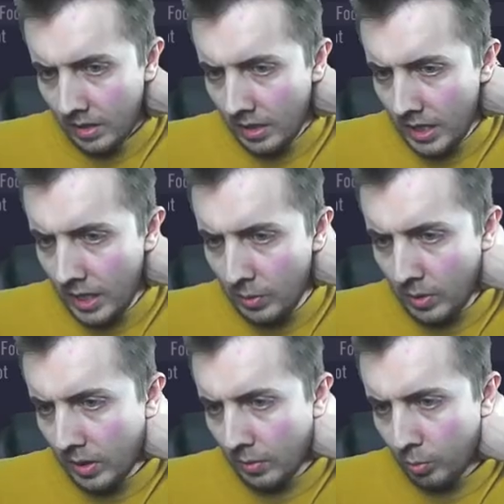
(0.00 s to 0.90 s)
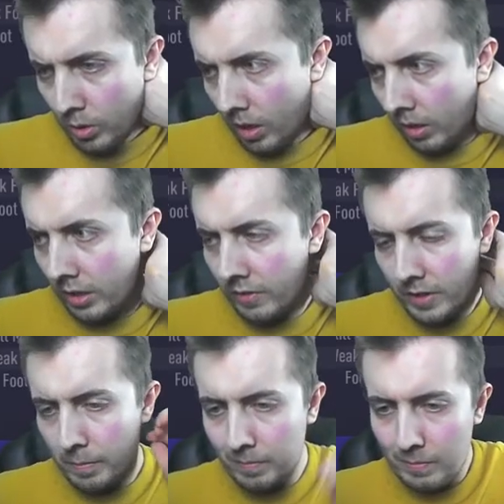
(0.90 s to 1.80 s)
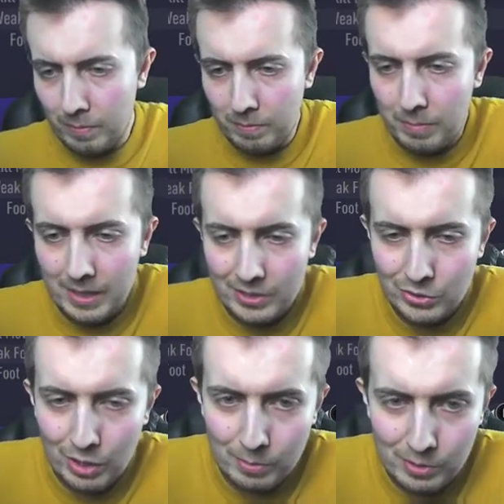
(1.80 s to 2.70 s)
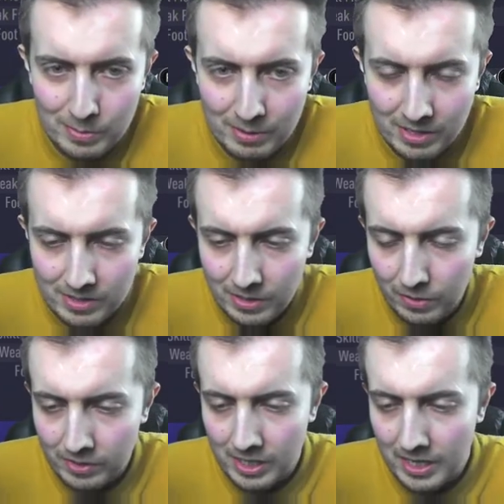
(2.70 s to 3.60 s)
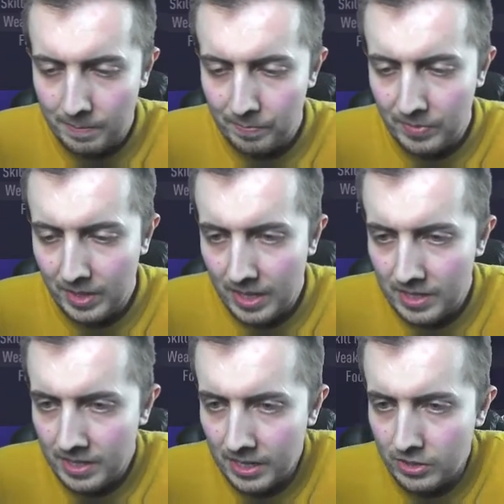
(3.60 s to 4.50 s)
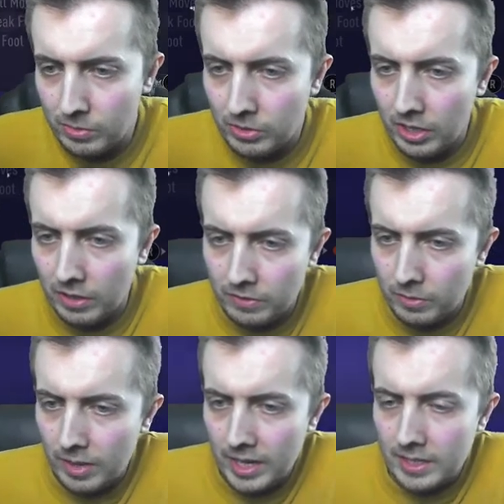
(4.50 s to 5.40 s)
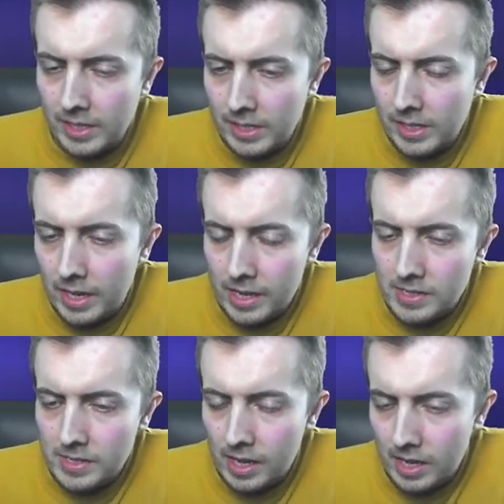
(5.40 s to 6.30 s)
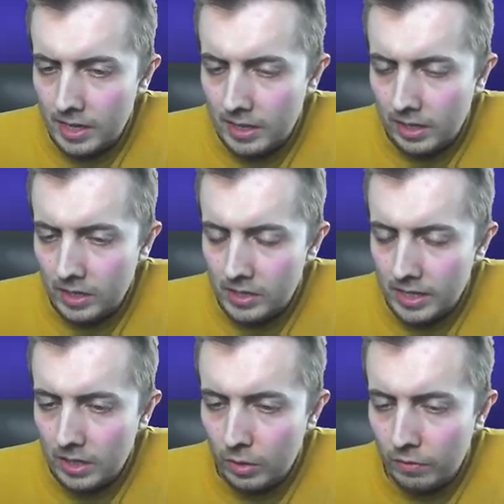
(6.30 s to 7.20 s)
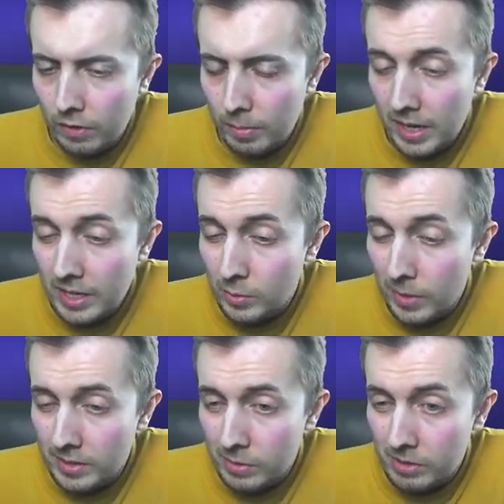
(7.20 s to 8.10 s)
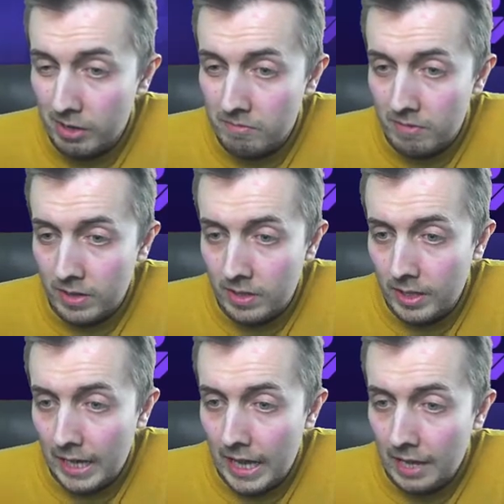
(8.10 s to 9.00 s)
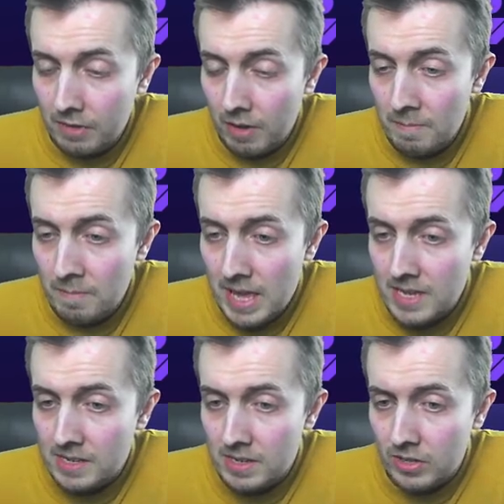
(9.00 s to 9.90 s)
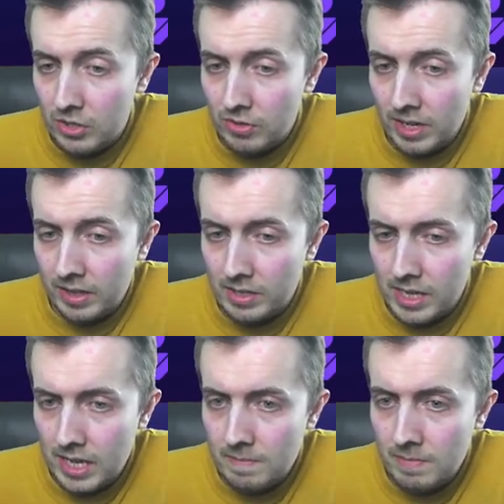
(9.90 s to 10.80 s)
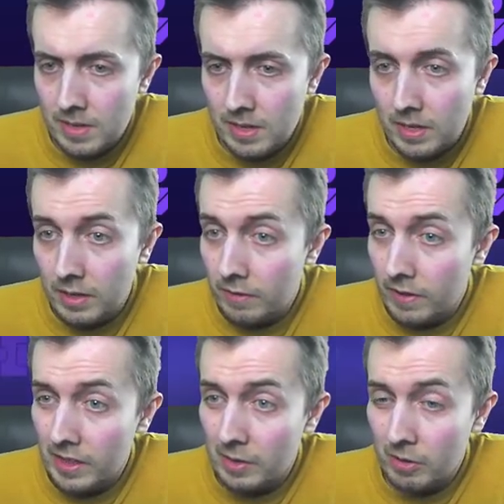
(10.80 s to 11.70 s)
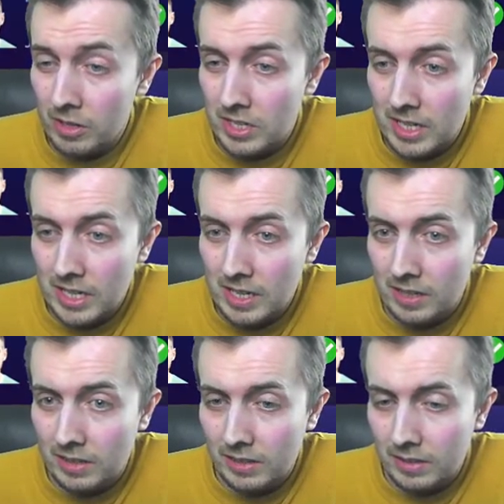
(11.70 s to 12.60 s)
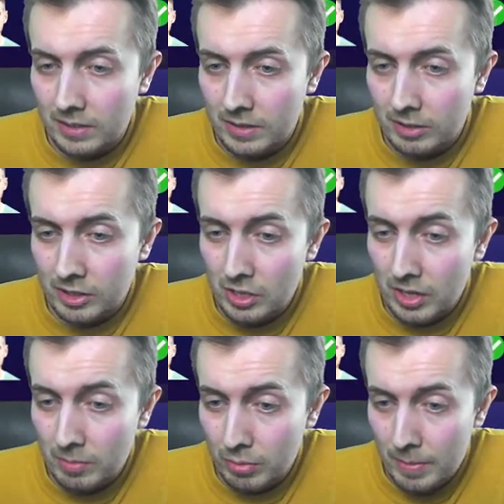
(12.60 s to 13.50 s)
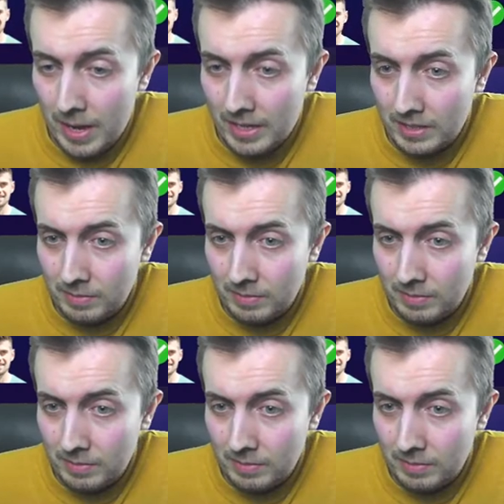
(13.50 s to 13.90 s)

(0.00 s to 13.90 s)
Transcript: Yeah, we're, we're kind of in a bit of trouble, to be honest. Obviously, international stuff and all that has uh, kind of taken a lot of our players away, so we don't have our main strength team. If anything, we're actually, it's actually looking pretty bad.